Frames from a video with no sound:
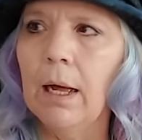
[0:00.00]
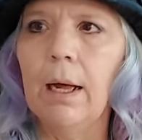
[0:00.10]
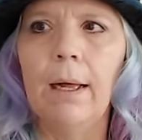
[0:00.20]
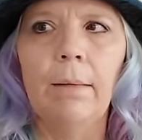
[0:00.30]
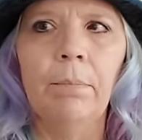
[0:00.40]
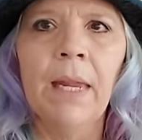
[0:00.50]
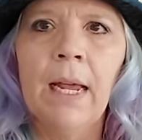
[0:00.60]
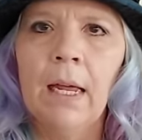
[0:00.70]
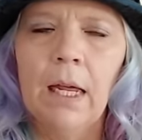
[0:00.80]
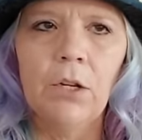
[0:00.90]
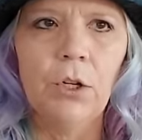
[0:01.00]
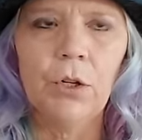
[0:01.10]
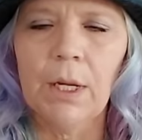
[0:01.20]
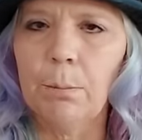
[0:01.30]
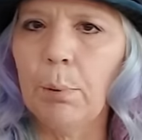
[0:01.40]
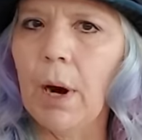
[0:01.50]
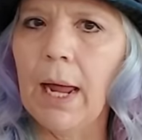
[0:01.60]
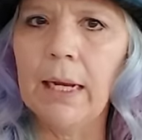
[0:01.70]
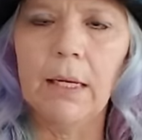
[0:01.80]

Um, it's usually bright,